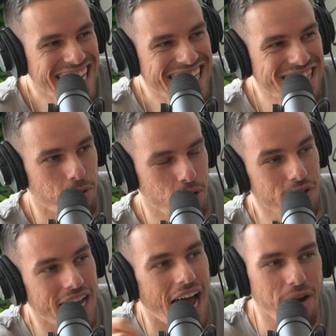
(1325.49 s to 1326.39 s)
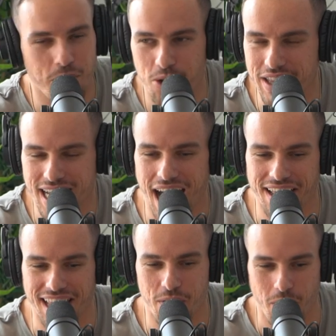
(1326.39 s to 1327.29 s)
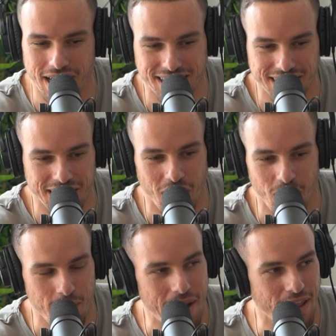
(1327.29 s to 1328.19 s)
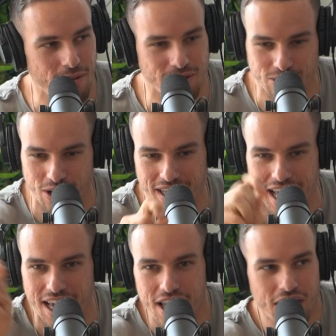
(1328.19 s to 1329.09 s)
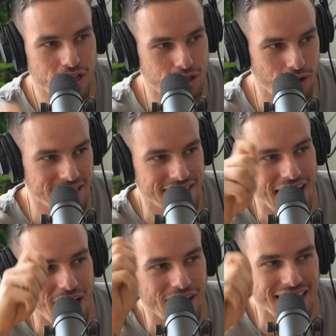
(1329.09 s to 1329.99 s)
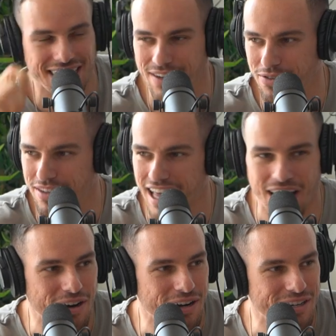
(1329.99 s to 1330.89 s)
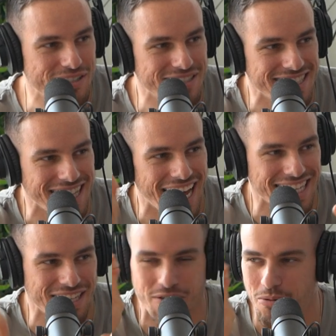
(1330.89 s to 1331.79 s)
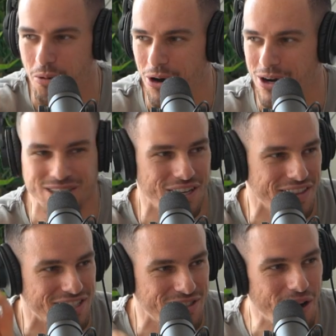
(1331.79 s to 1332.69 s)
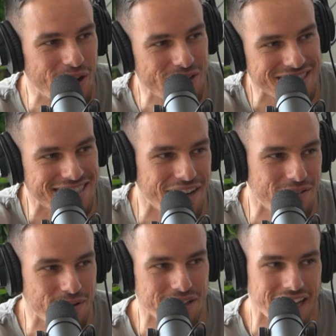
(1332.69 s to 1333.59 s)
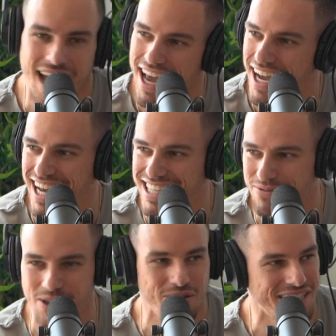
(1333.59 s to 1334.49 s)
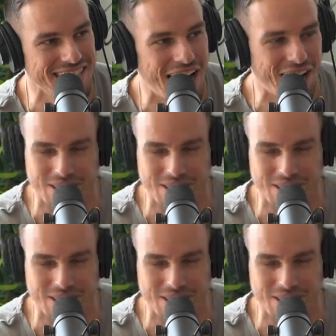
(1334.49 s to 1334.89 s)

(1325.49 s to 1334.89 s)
Um, were you the guy, were you the guy that like went into the, all the bathrooms and started like tracing out like different letters and like different words on the stalls and stuff? And you were like, hey guys, when you sit down